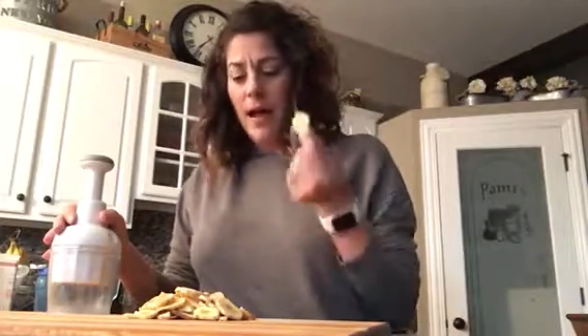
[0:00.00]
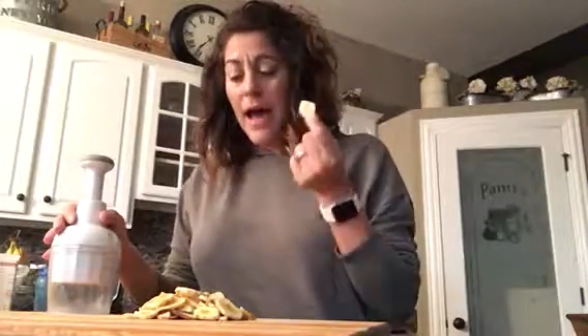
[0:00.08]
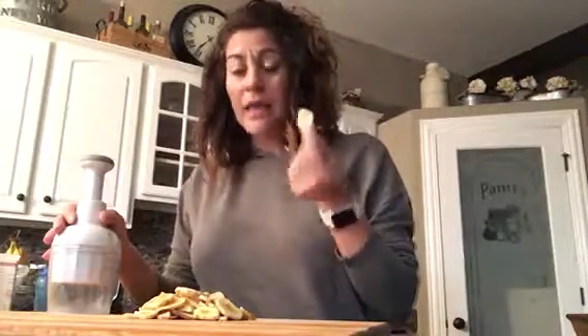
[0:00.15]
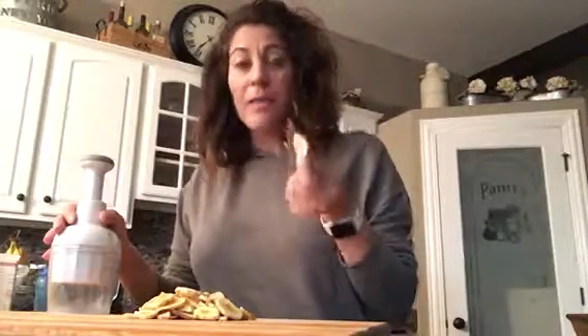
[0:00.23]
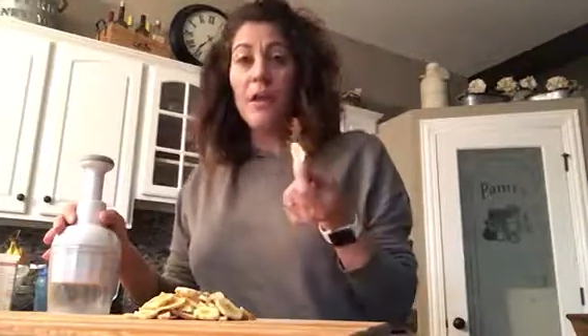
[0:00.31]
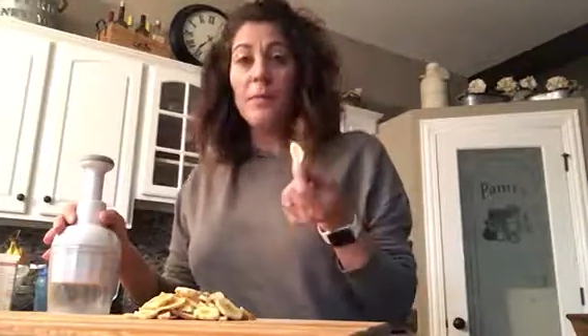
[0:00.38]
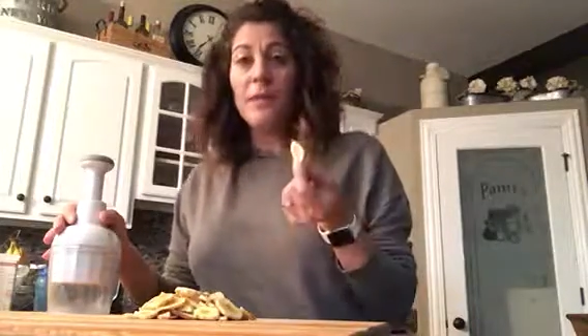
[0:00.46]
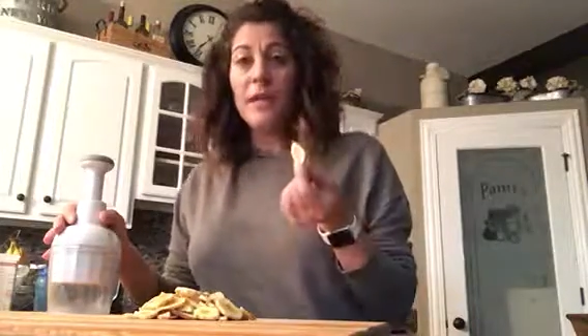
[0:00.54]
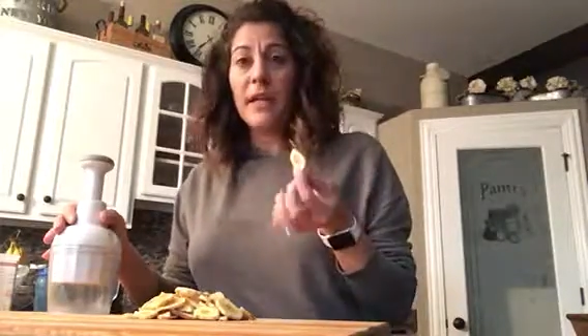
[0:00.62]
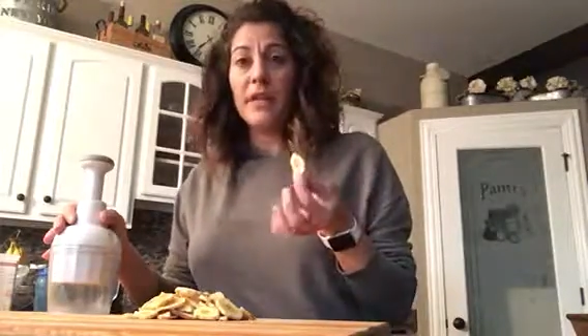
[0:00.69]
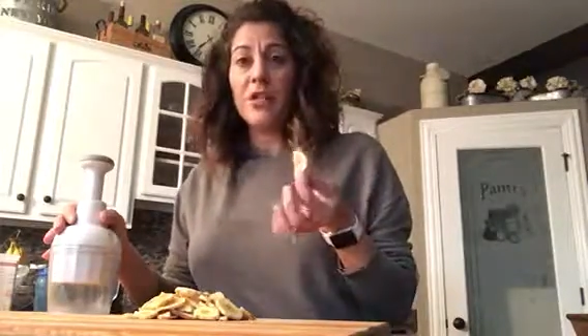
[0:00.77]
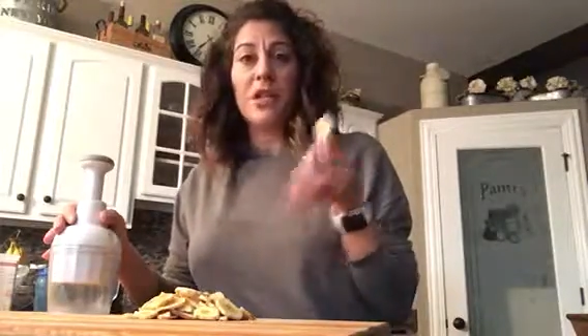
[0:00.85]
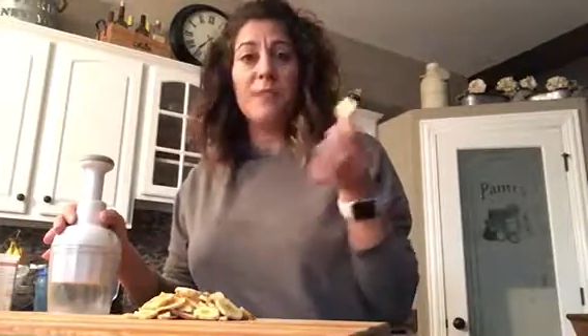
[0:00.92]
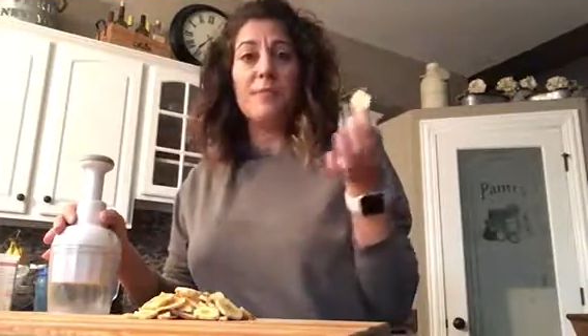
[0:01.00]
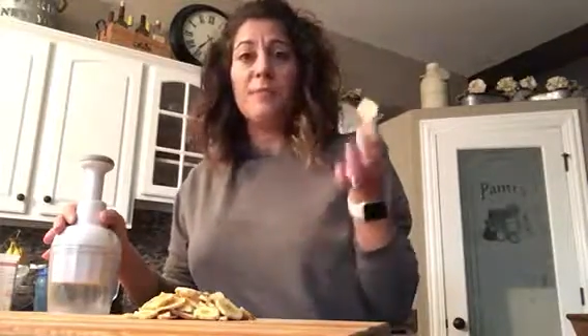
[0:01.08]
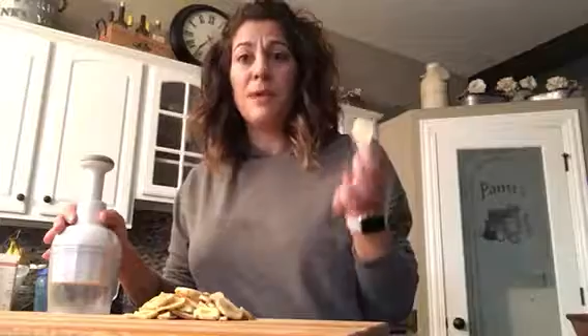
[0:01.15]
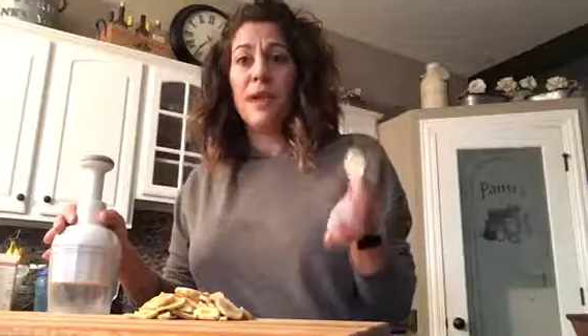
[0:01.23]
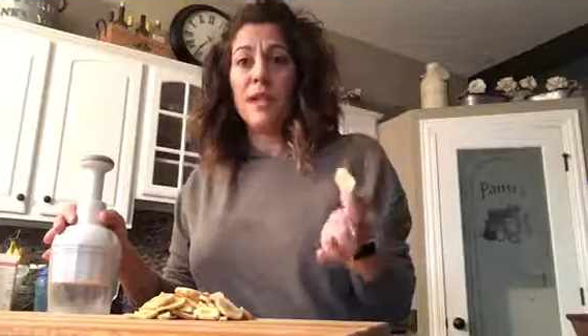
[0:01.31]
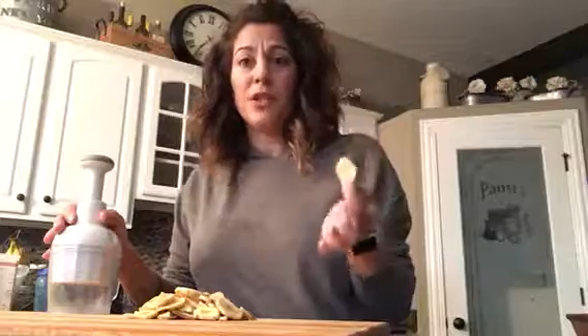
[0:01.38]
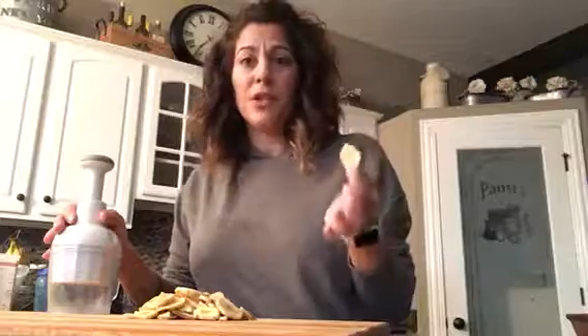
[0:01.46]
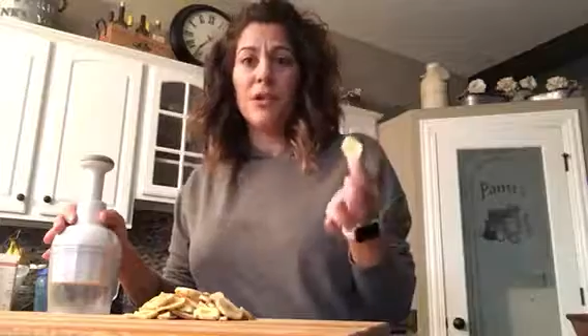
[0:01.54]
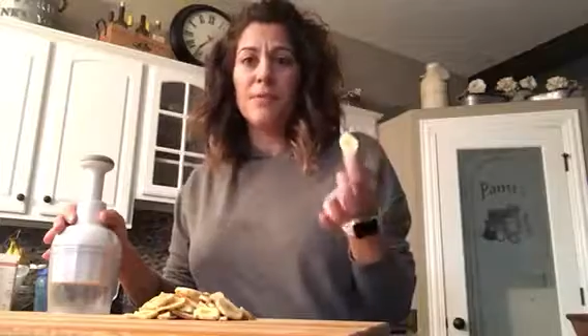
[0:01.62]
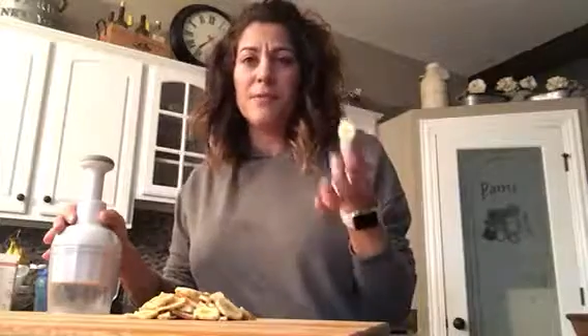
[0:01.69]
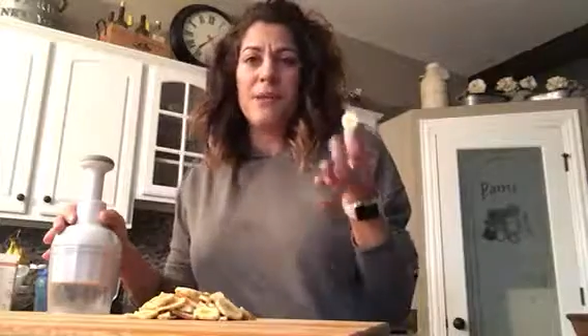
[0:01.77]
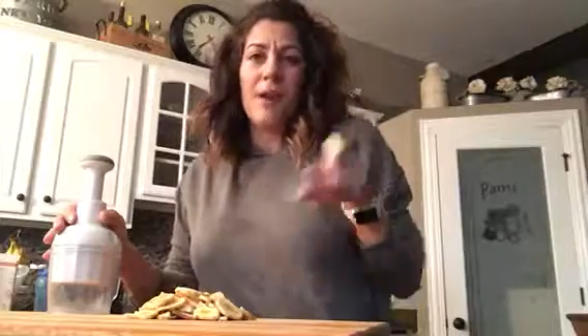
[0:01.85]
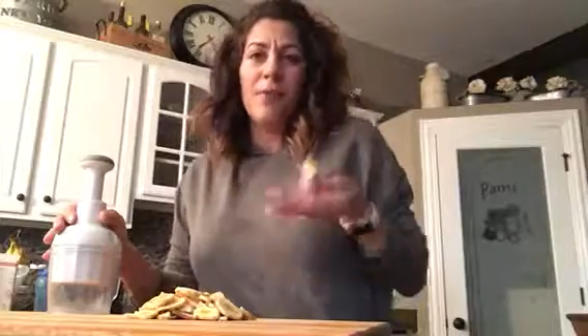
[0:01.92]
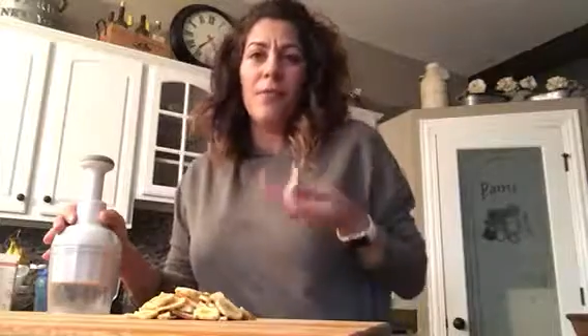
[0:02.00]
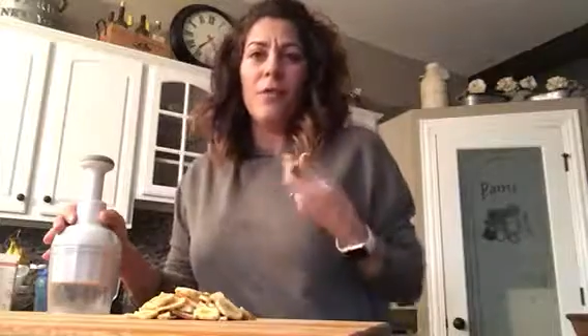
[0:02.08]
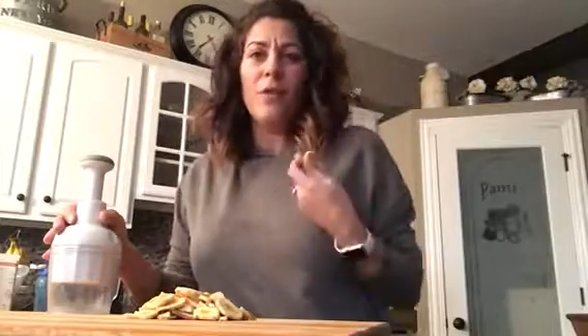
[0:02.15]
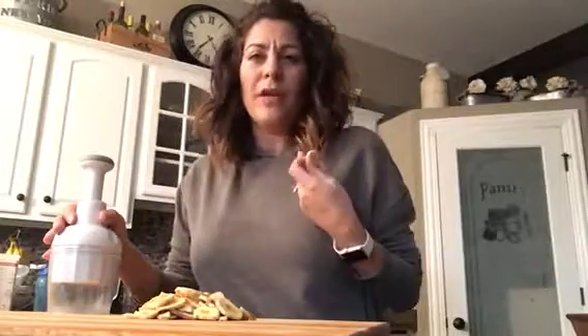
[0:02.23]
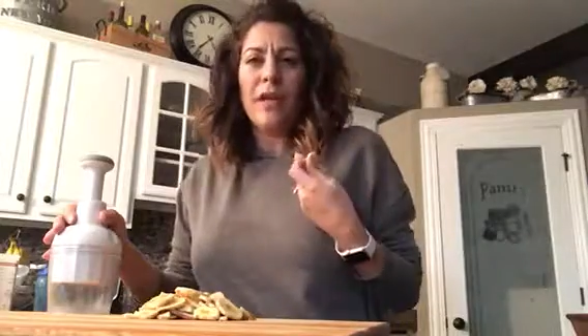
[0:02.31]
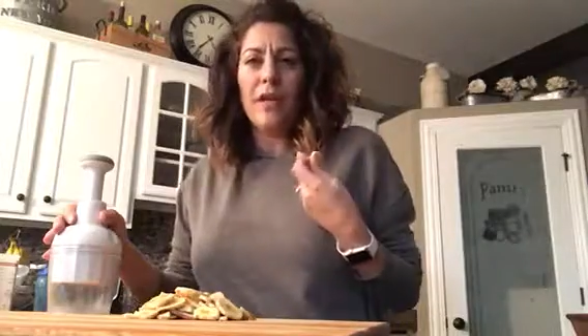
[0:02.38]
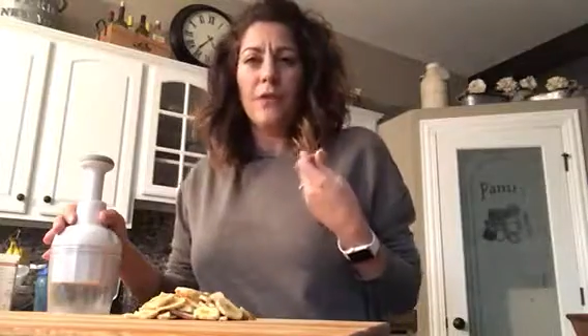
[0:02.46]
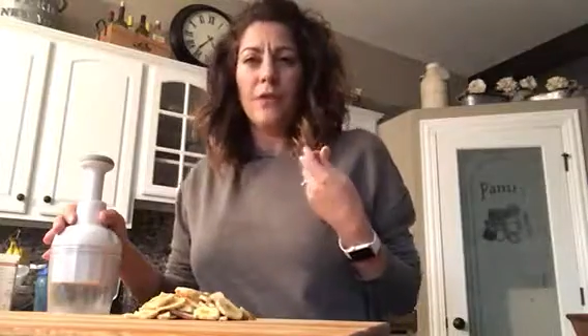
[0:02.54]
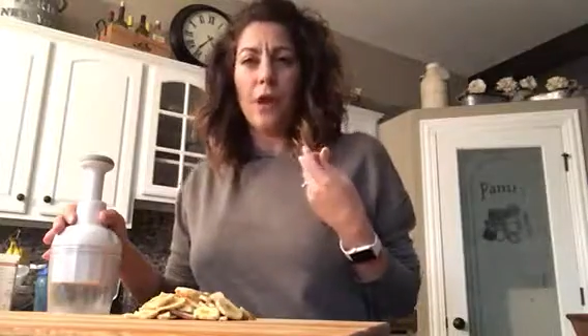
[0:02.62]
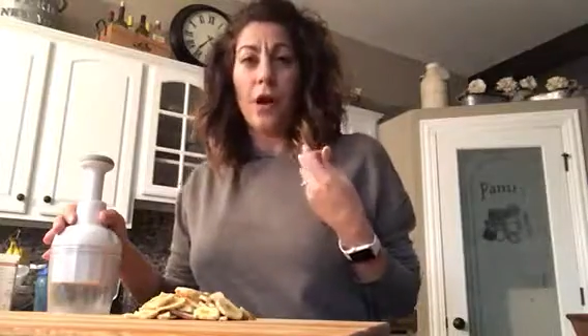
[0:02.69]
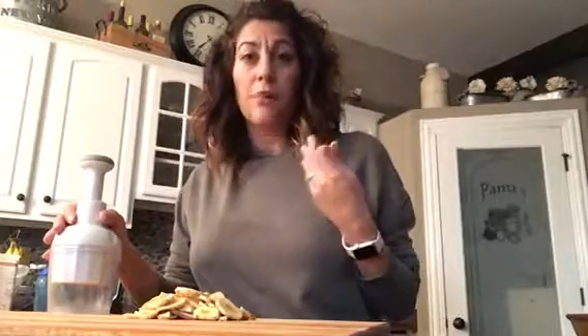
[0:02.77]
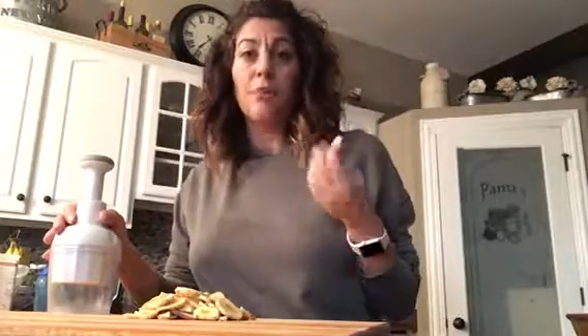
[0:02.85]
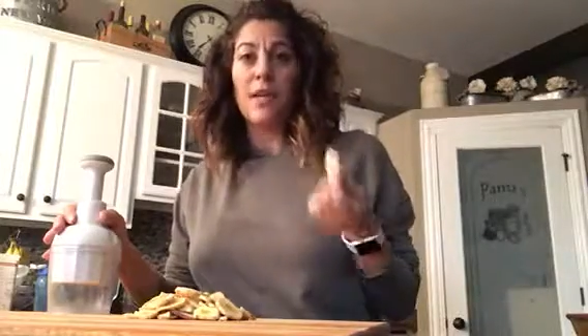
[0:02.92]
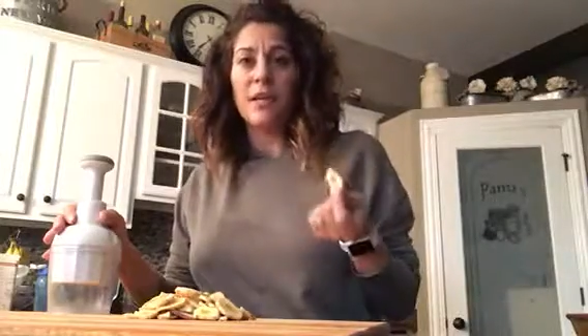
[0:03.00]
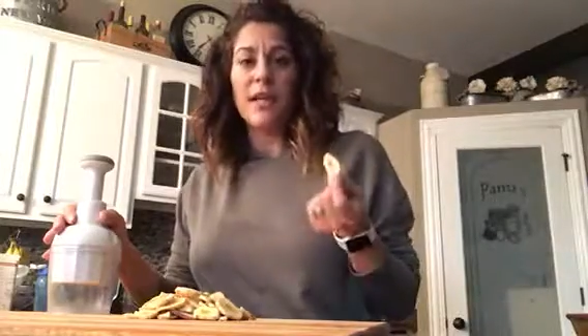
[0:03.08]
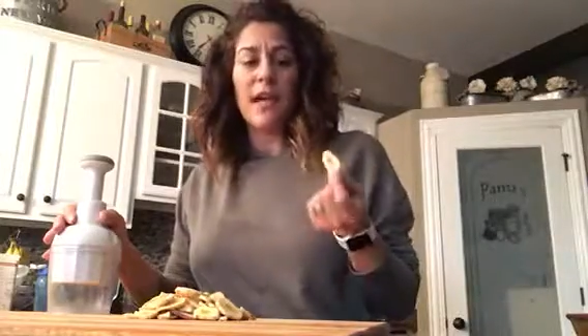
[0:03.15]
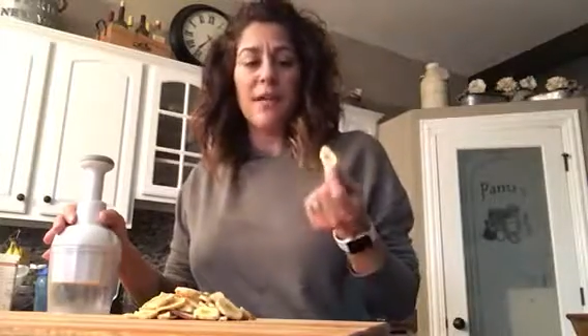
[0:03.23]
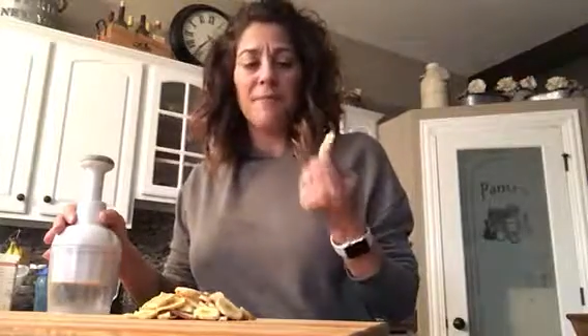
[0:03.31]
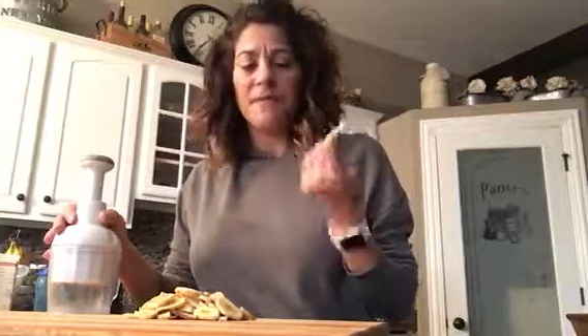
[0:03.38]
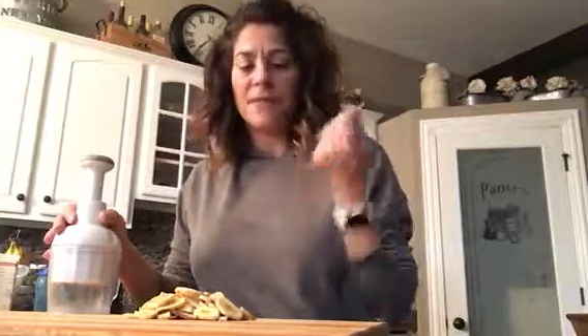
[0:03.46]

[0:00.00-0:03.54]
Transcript: I love banana chips. Banana chips we eat for our blood type,